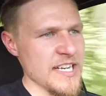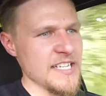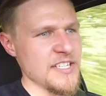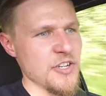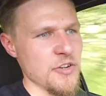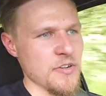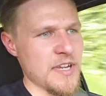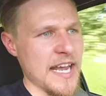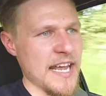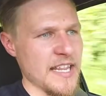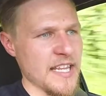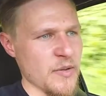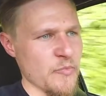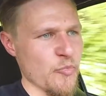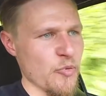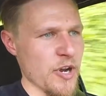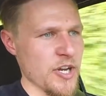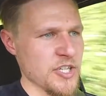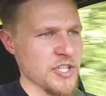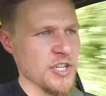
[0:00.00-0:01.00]
do get the
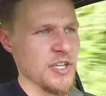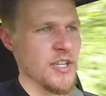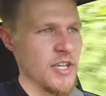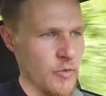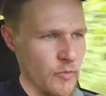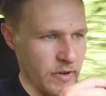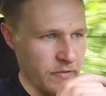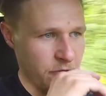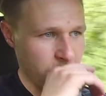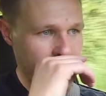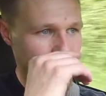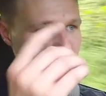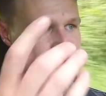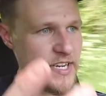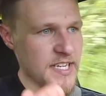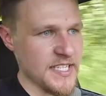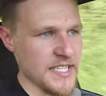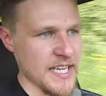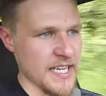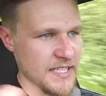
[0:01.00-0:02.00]
impression that with the
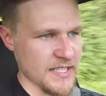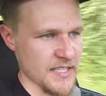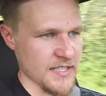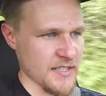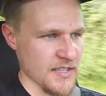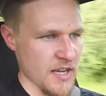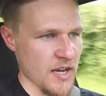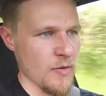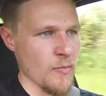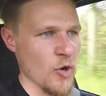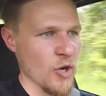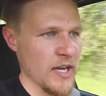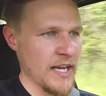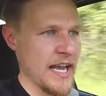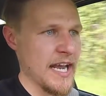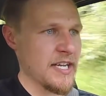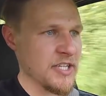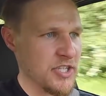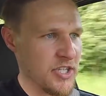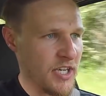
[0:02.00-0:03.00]
3.6 as the
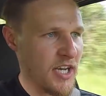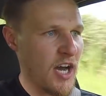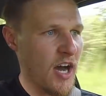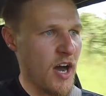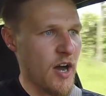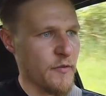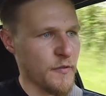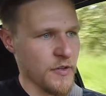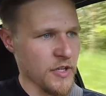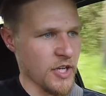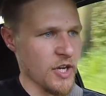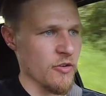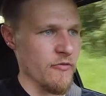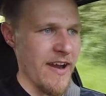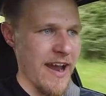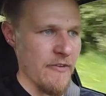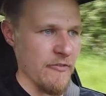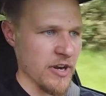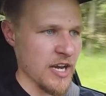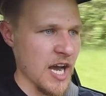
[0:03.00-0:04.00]
homologation car for the
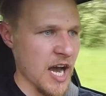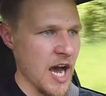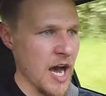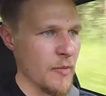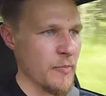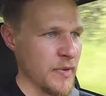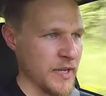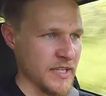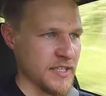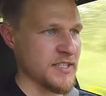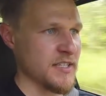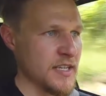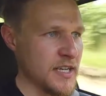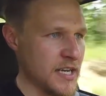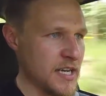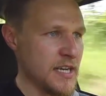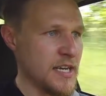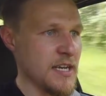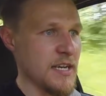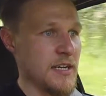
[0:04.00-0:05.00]
Carrera Cup, it's
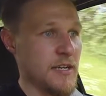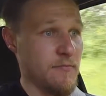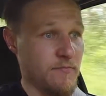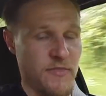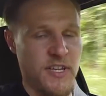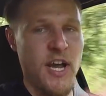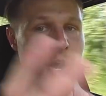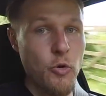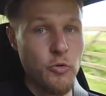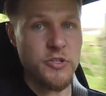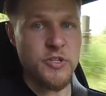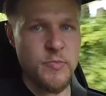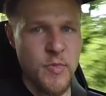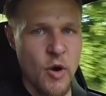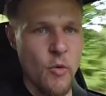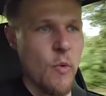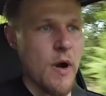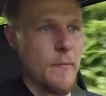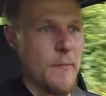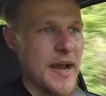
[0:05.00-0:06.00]
the ultimate
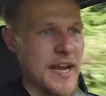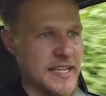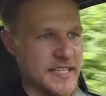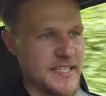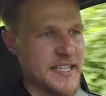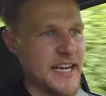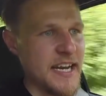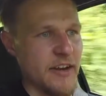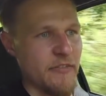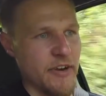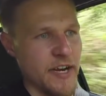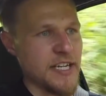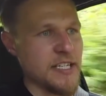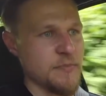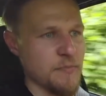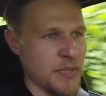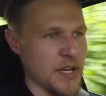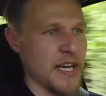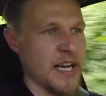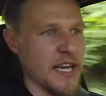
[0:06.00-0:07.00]
one make series,
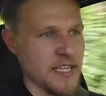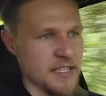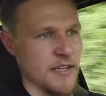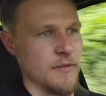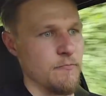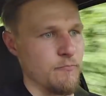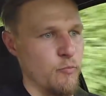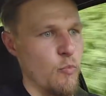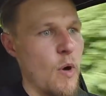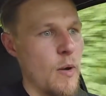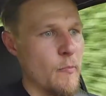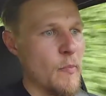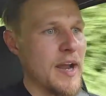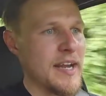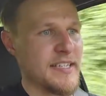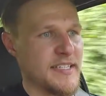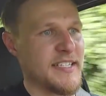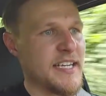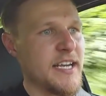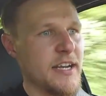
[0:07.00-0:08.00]
but it is a one make
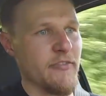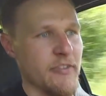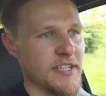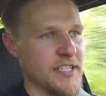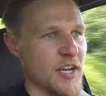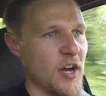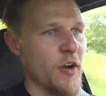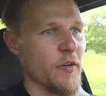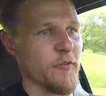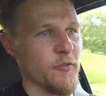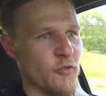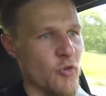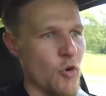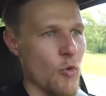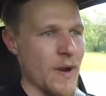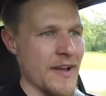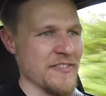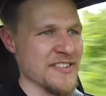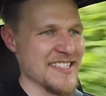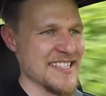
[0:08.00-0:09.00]
series after all,
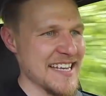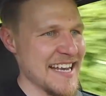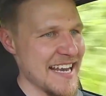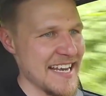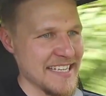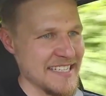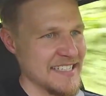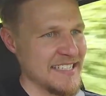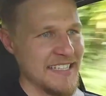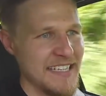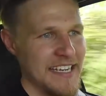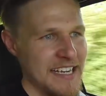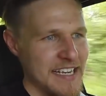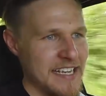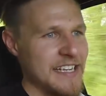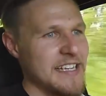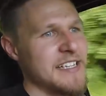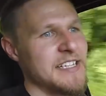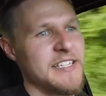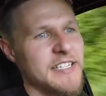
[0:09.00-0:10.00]
whereas this,
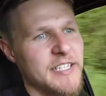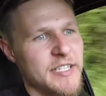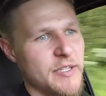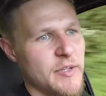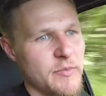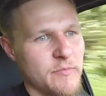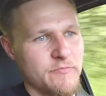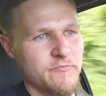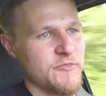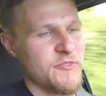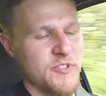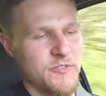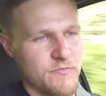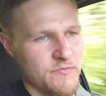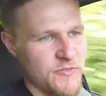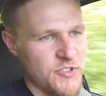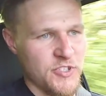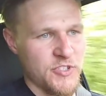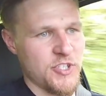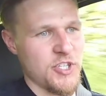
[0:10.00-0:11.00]

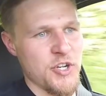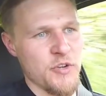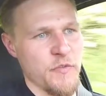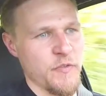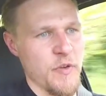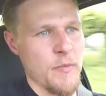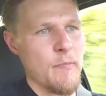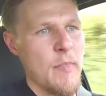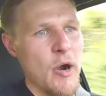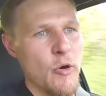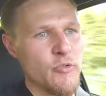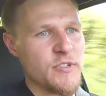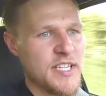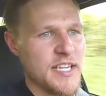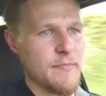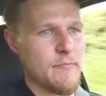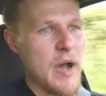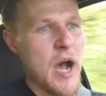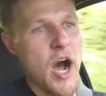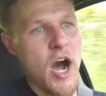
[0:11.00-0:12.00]
due for
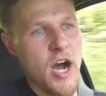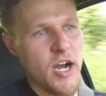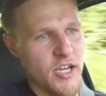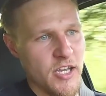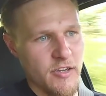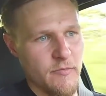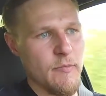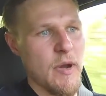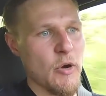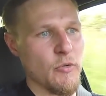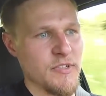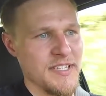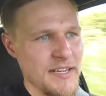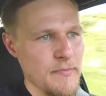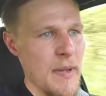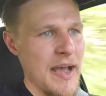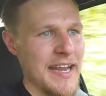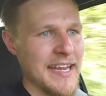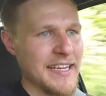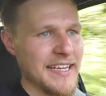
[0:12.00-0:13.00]
multi-mark and
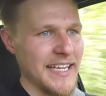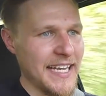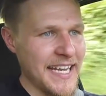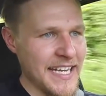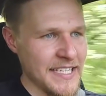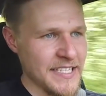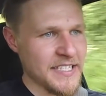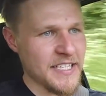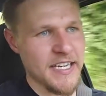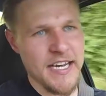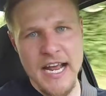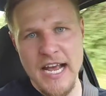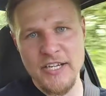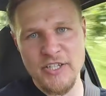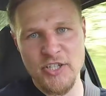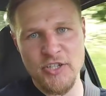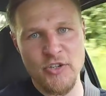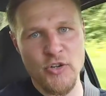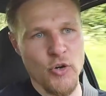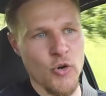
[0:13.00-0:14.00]
multi-make
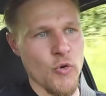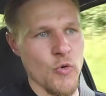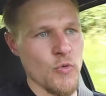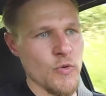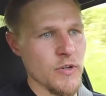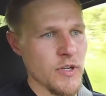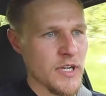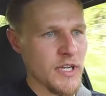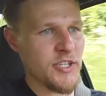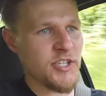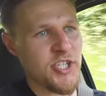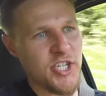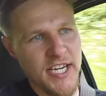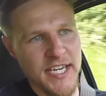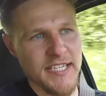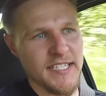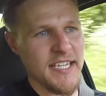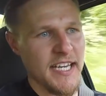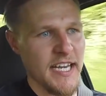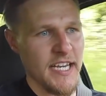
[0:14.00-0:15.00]
international
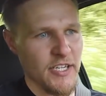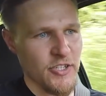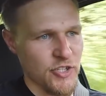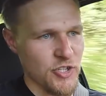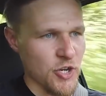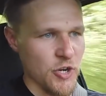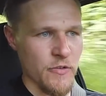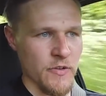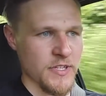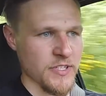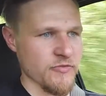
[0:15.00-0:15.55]
GT endurance